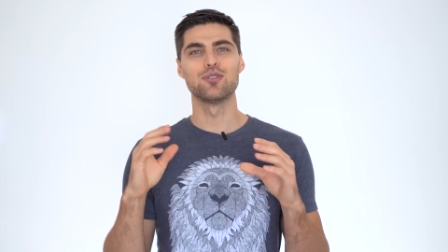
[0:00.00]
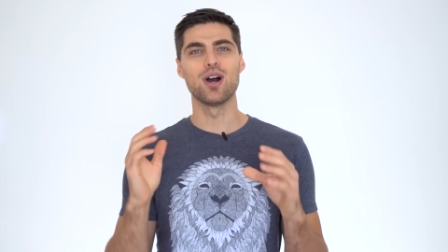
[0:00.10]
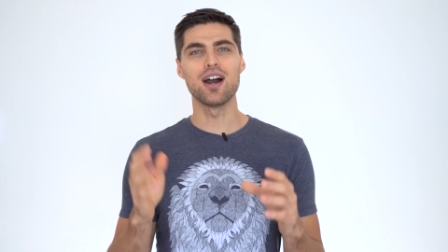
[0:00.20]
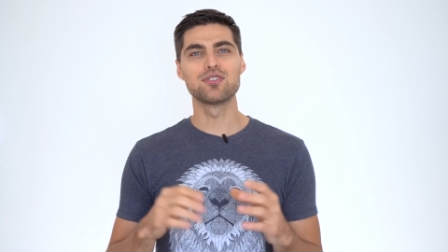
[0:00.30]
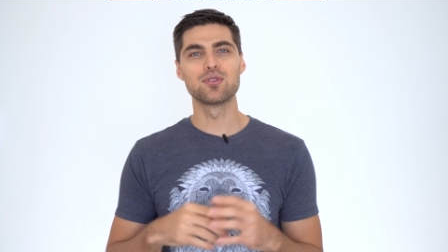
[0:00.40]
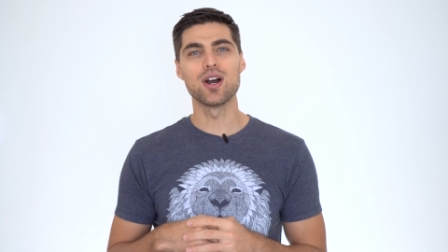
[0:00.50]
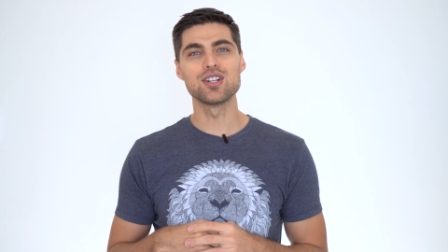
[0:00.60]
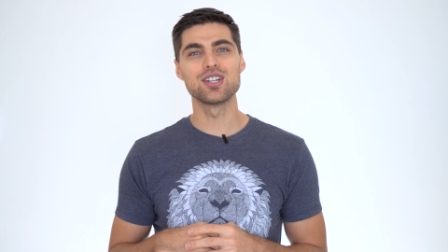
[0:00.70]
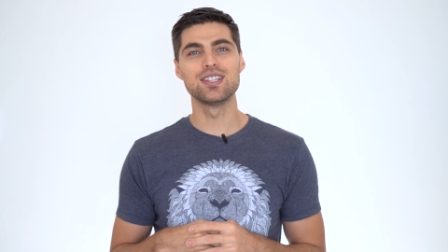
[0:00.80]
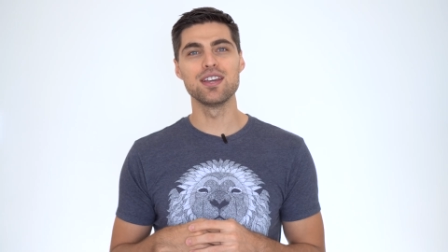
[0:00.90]
So after
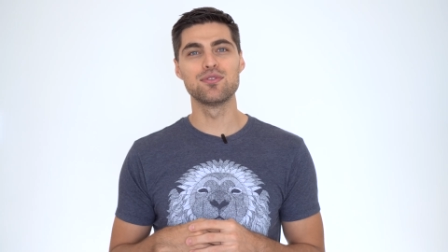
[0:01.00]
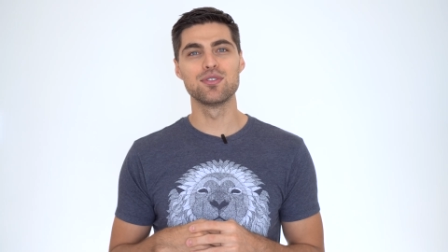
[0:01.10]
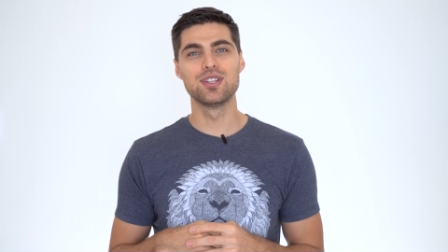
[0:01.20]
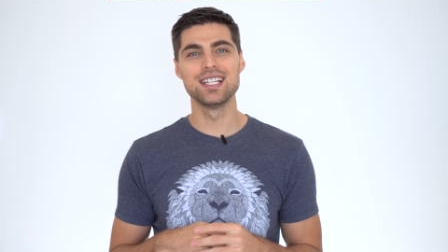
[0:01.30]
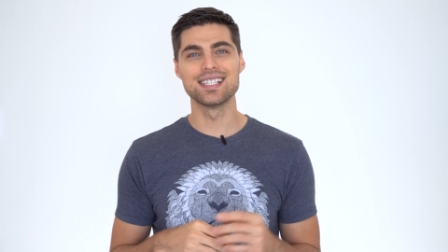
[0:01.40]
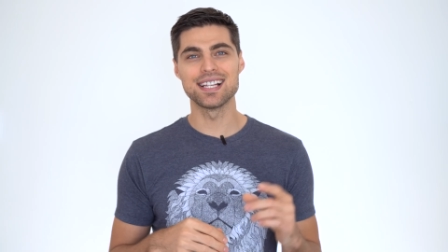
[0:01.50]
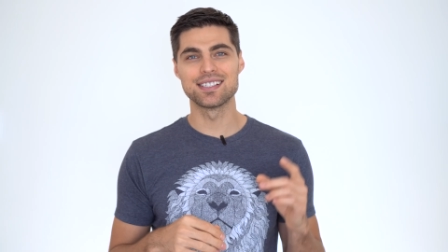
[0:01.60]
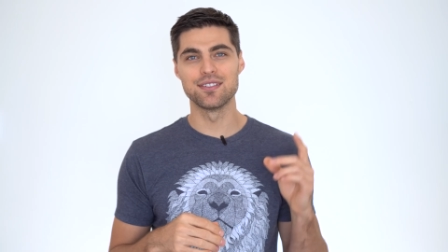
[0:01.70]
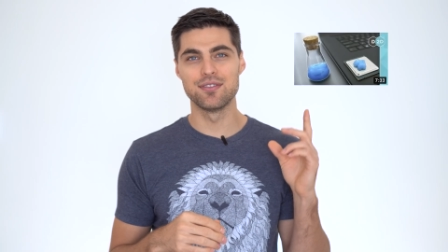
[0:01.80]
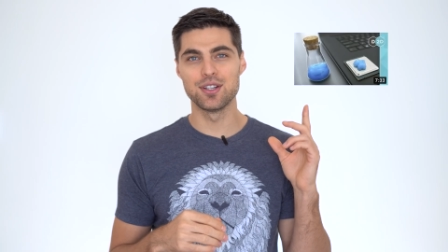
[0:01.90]
watching Dave two D's
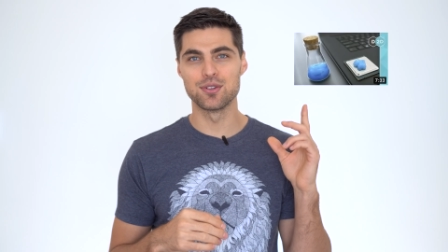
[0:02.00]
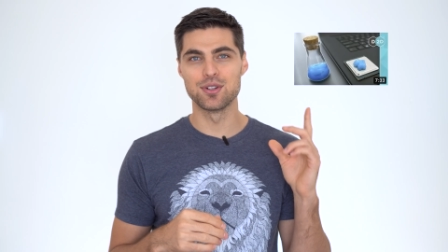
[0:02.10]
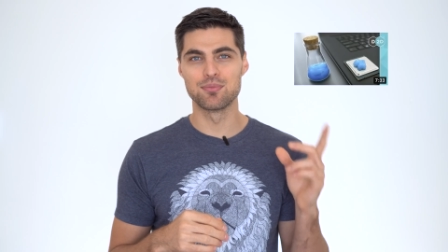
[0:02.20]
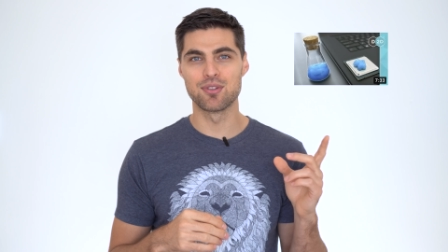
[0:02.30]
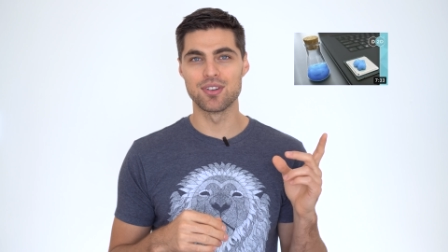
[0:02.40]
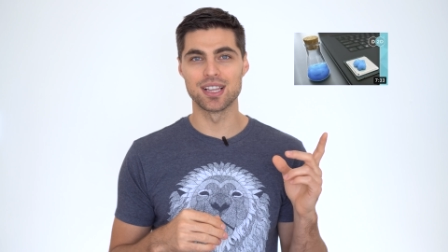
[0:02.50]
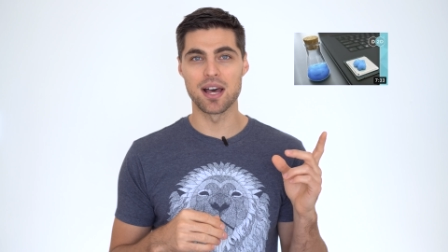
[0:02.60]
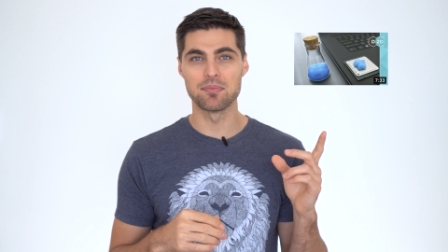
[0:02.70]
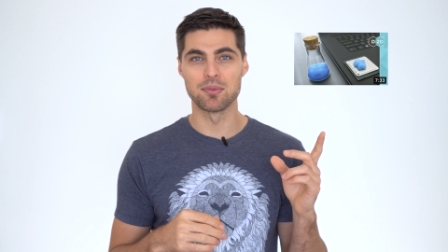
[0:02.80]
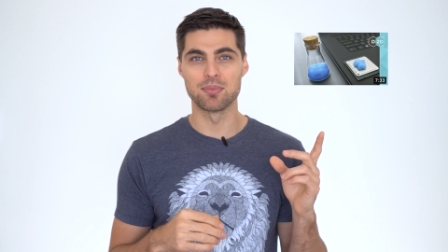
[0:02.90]
excellent video on improving
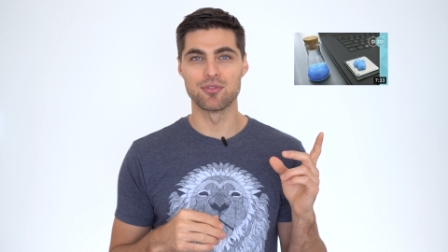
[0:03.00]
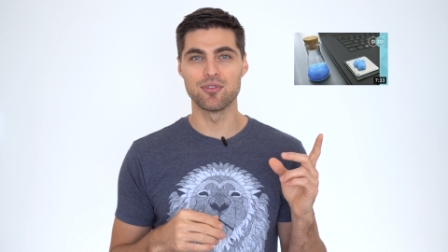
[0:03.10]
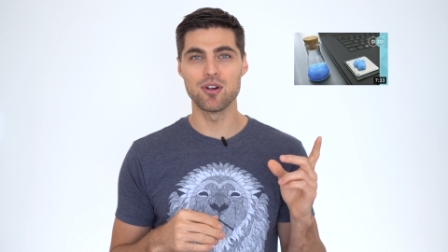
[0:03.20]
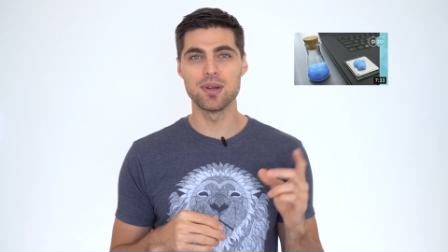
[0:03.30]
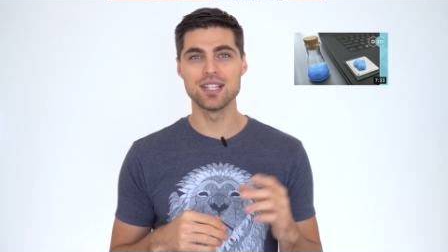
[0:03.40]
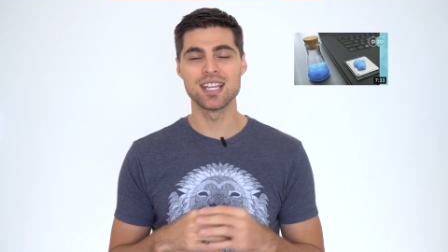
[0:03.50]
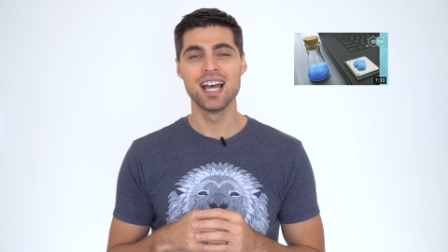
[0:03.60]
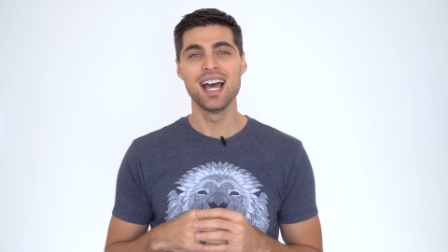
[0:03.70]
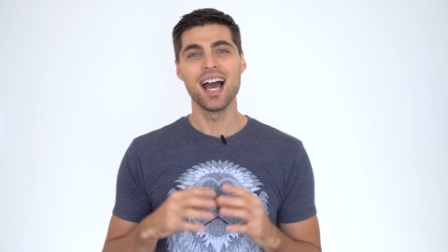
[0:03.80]
laptop performance,